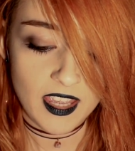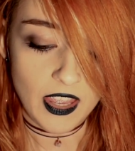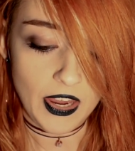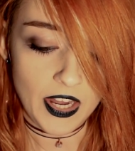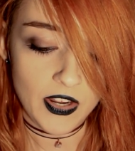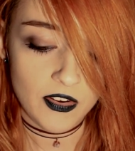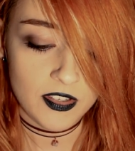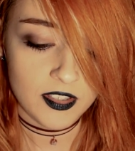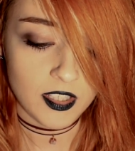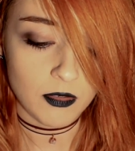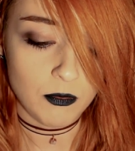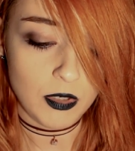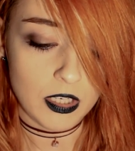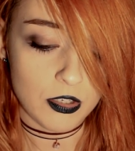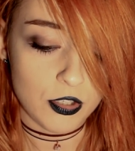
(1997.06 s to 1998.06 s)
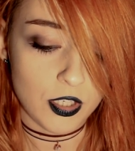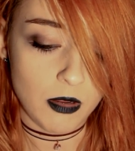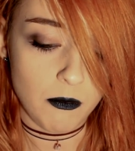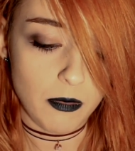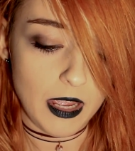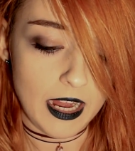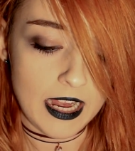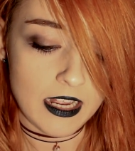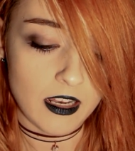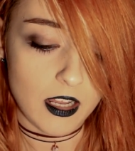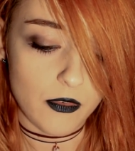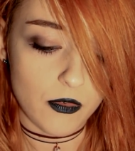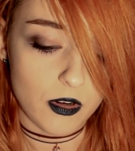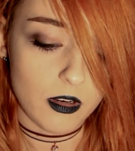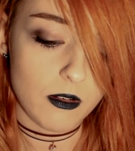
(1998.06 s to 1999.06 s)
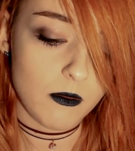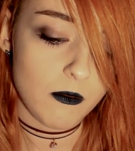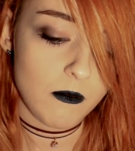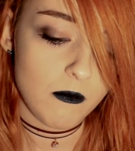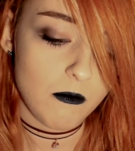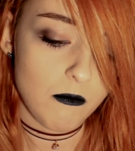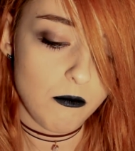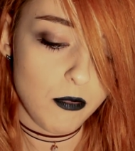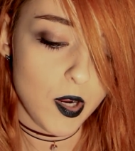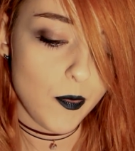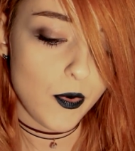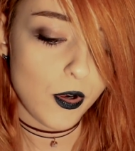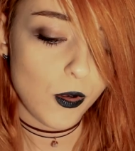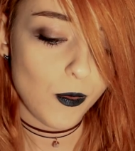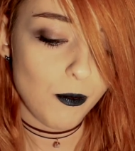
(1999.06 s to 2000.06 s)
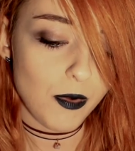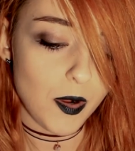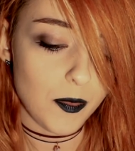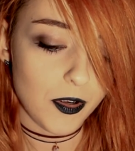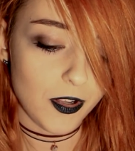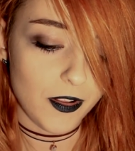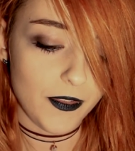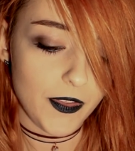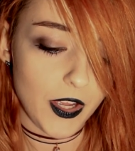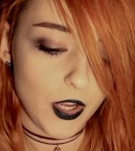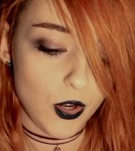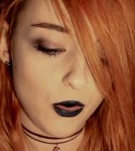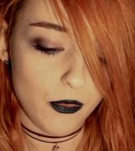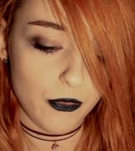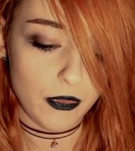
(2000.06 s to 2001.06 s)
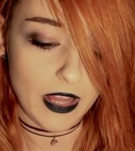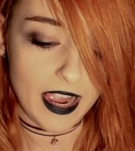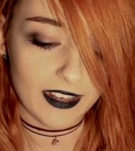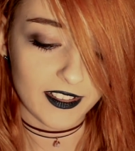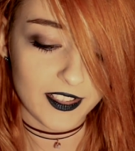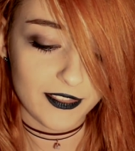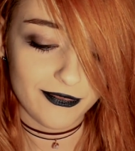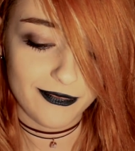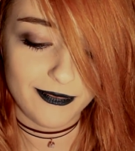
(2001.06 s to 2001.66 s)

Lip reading: Aries can be a champagne lover. Bubble, bubble, then go flat.